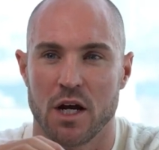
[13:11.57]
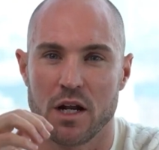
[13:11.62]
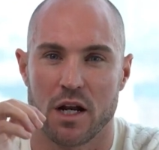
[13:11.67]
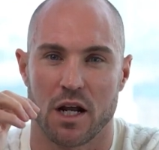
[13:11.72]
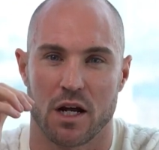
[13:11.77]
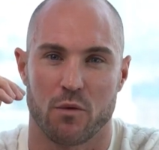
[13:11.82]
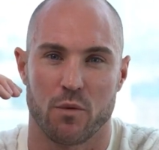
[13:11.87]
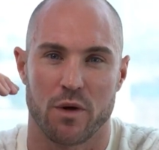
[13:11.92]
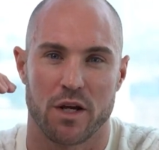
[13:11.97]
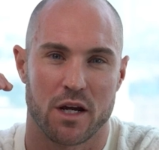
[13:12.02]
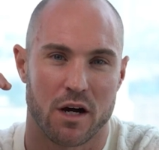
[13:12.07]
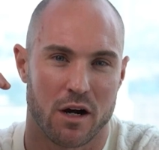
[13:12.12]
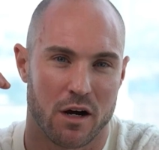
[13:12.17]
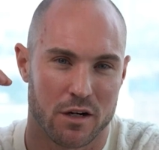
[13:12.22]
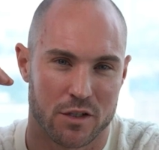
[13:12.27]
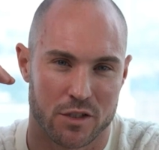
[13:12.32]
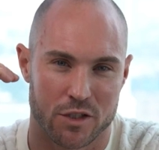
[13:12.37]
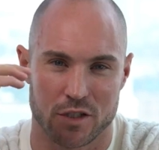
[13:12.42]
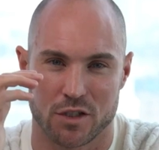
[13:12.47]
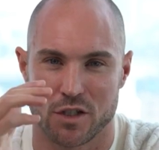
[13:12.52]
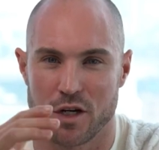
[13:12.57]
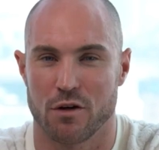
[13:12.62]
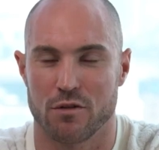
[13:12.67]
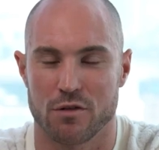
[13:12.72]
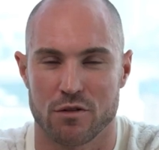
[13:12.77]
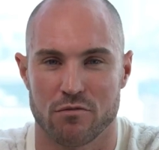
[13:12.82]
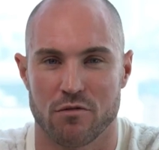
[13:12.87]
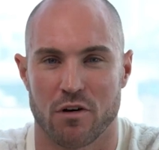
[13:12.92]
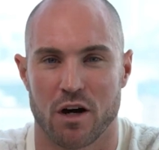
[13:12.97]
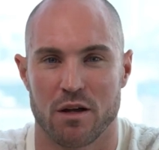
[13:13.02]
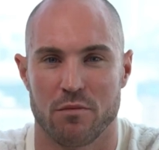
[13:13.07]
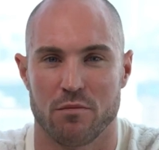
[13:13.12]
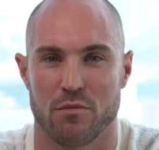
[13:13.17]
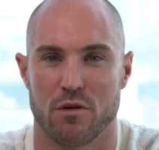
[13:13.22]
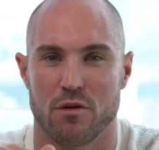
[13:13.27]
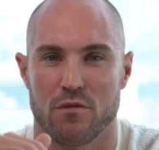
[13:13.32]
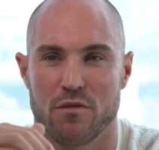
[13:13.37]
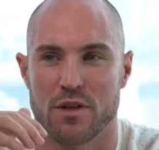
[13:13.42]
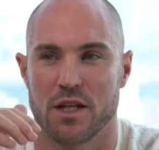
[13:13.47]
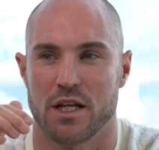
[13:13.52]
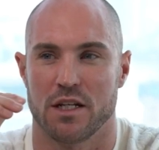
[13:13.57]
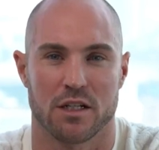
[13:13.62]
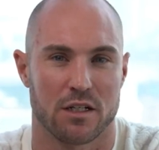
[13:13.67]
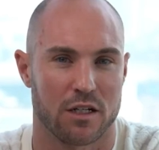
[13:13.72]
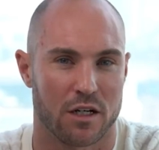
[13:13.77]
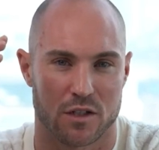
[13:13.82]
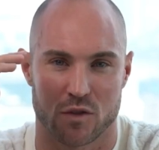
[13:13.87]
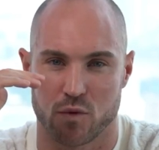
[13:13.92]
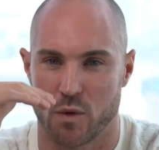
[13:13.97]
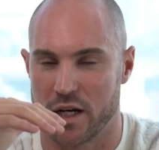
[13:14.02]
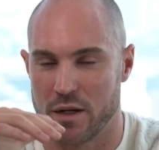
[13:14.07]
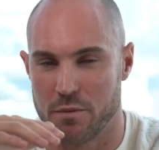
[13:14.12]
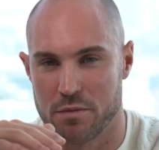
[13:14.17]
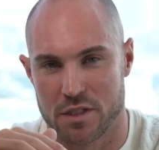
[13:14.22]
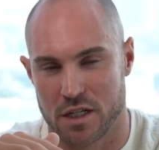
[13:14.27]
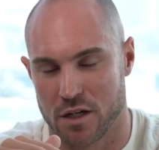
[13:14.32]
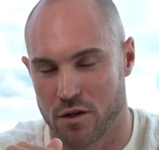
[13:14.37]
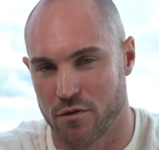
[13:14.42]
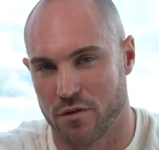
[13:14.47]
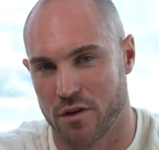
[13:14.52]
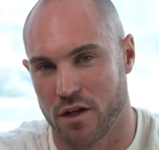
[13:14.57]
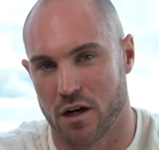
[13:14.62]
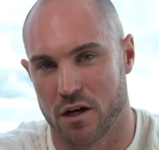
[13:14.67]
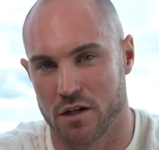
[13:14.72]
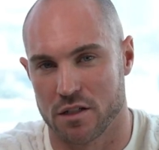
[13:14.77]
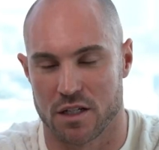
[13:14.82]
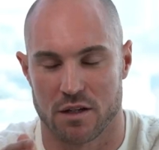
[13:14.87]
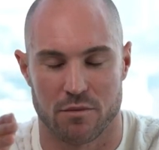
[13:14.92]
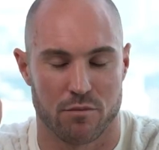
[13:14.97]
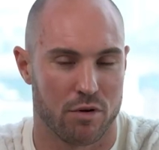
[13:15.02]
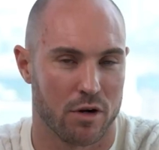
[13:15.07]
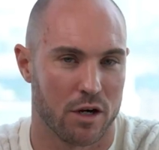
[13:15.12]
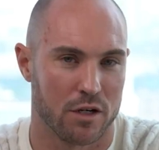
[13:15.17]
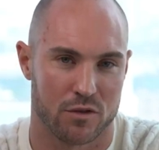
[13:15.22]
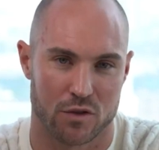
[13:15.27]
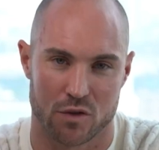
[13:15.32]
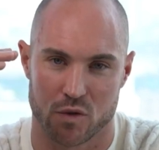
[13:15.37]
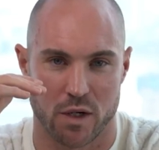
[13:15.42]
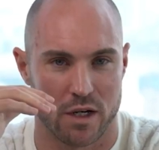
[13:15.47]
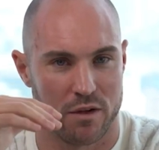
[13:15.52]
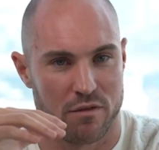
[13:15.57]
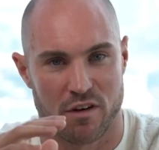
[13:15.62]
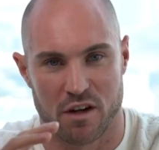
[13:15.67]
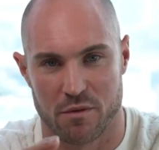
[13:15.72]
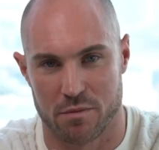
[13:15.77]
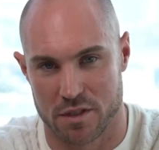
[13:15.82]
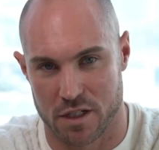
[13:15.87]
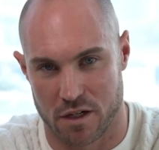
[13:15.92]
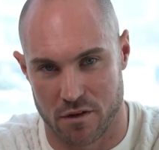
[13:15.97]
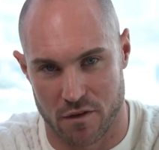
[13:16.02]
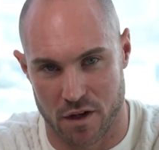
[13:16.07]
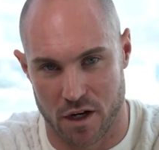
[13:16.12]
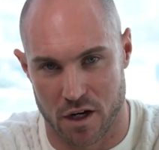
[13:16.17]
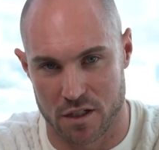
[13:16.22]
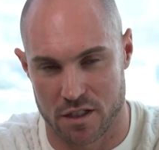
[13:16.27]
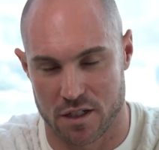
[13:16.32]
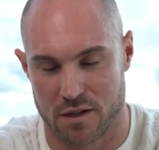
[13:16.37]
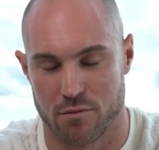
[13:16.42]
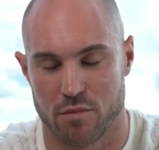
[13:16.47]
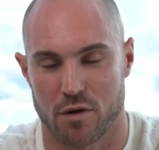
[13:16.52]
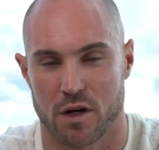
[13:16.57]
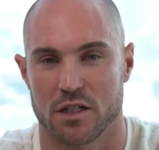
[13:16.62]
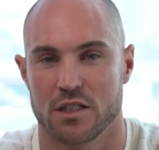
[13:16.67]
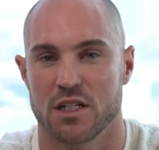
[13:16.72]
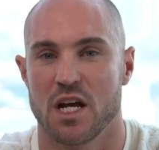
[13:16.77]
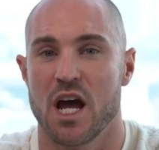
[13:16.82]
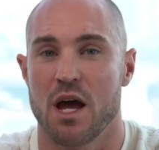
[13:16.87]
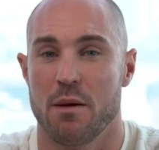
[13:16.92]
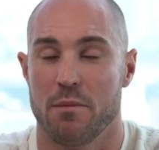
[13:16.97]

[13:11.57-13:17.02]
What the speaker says: like we can't just go to Rightmove and then deduct 20% off the asking price or 25% of the asking price,